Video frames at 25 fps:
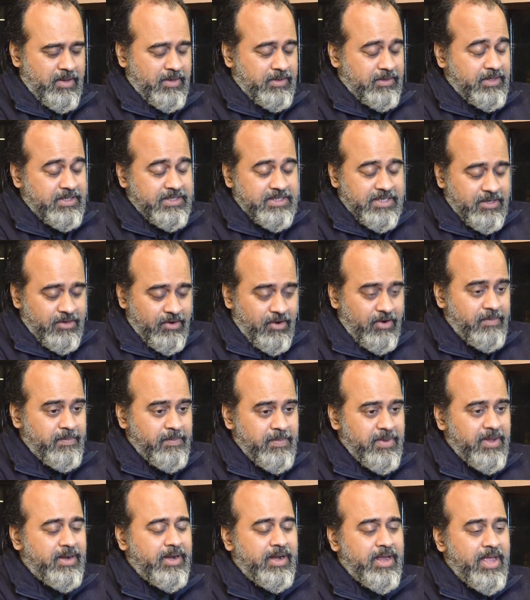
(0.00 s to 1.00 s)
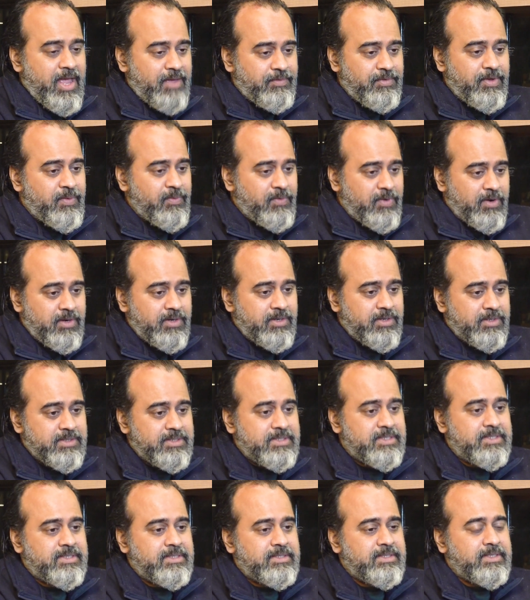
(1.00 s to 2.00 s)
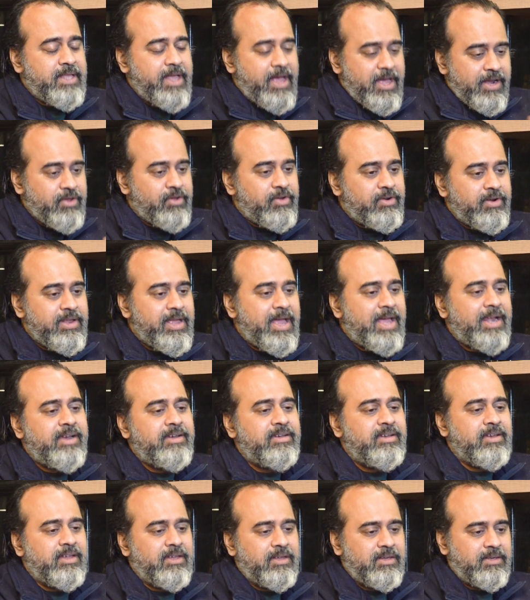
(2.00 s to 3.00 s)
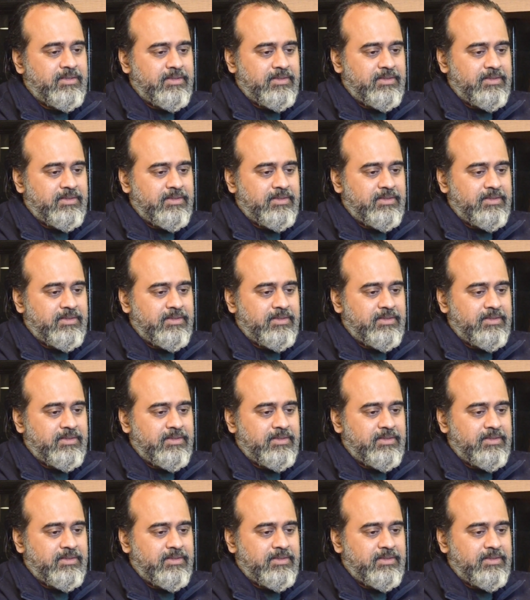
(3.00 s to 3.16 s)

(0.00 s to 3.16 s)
These are not merely heavy words, they are your reality.